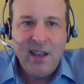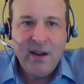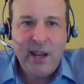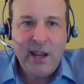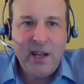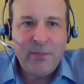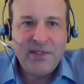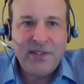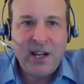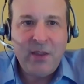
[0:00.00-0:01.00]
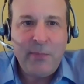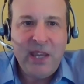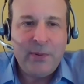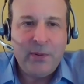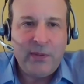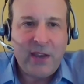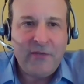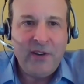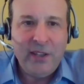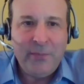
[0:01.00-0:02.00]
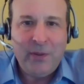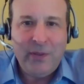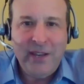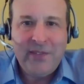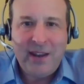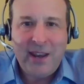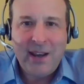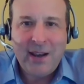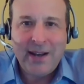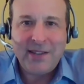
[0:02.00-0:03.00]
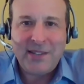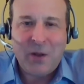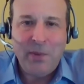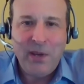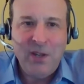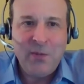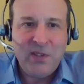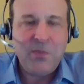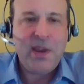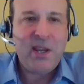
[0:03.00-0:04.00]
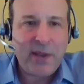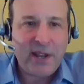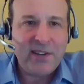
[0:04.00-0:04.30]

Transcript: 80% of the people definitely believe that AI is helping humans make better